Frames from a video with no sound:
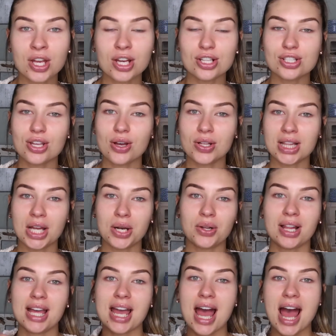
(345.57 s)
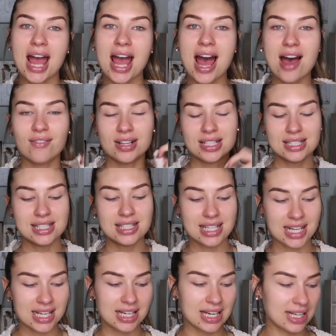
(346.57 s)
So literally I haven't
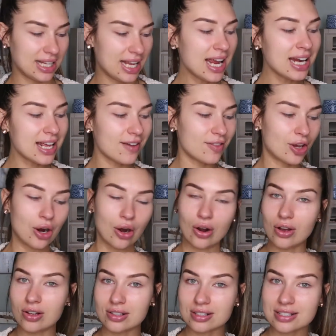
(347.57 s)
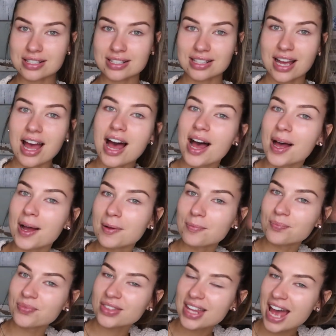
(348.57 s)
seen any of the girls
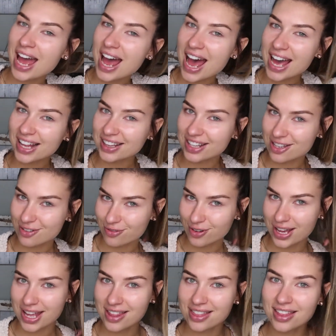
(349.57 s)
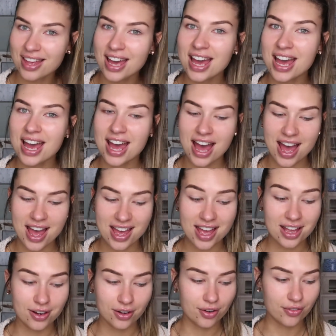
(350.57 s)
that I live with
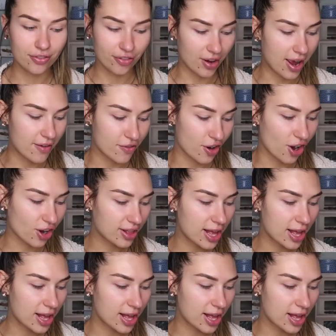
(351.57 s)
in forever.